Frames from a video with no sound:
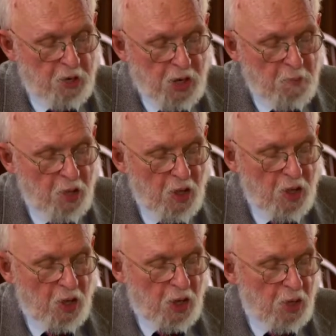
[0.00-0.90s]
time
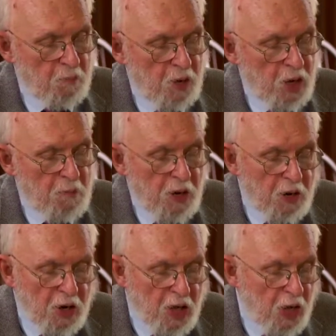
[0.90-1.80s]
um, about
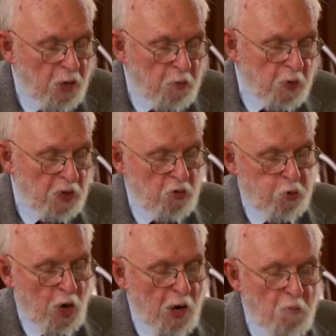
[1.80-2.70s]
a kind of uh,
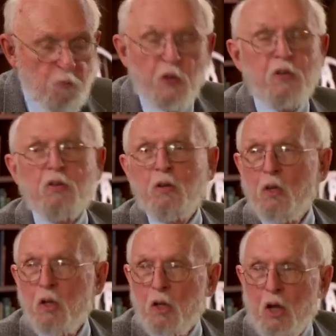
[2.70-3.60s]
triumphant
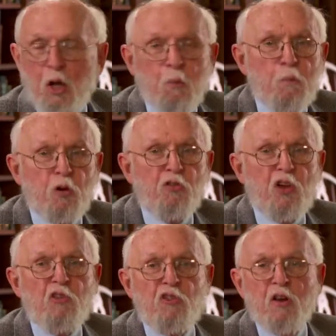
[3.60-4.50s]
uh,
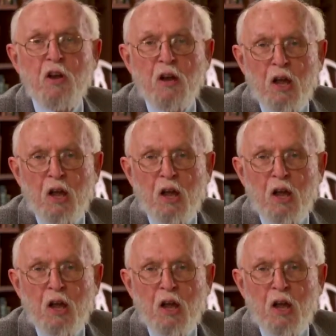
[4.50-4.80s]
procession